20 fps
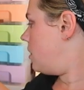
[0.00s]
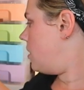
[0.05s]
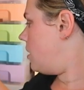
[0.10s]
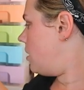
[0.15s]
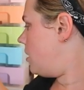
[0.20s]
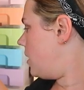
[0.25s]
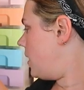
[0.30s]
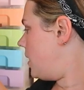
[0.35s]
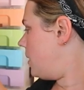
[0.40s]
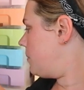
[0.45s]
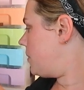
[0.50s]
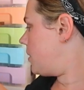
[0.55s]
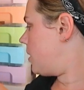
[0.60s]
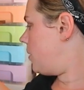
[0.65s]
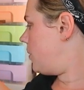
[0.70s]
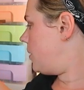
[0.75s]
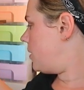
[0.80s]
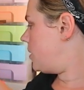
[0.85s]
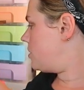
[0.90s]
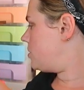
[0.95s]
I am
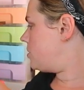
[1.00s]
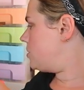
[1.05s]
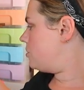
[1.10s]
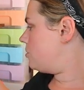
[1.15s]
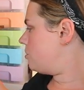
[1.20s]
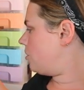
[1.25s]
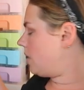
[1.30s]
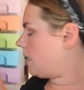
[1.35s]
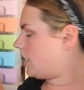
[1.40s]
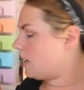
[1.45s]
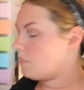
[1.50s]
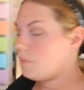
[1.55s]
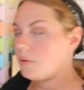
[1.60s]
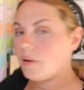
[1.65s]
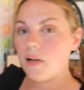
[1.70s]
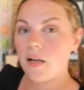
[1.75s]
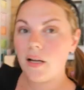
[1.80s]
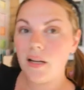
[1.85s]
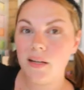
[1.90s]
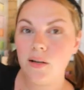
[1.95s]
going to grab
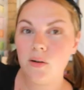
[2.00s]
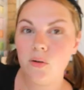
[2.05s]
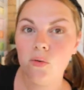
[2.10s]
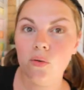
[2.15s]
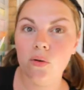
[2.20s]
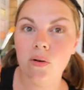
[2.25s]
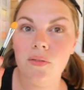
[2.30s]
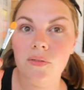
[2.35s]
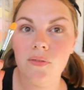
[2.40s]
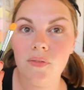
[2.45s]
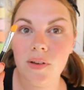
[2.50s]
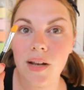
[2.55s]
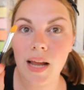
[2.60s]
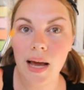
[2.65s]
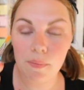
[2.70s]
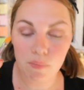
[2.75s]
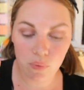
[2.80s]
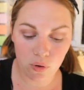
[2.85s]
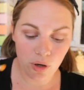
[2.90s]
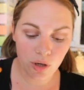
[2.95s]
a little
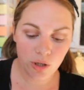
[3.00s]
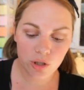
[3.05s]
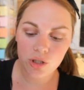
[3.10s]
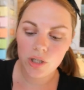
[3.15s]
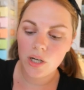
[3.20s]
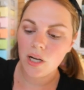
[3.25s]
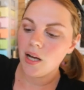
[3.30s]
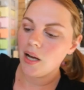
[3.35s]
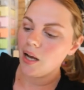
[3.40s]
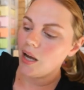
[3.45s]
flat brush